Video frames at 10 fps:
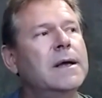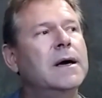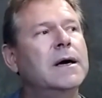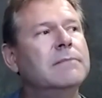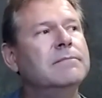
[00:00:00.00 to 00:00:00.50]

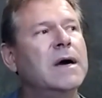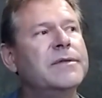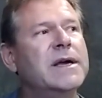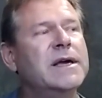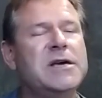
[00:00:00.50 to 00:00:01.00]
Um, I
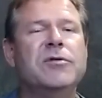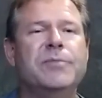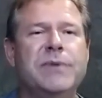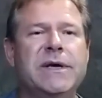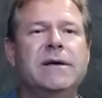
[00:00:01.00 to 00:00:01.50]
think he
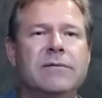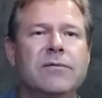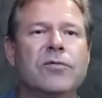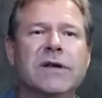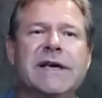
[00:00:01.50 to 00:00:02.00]
would be
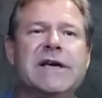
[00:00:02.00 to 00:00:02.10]
really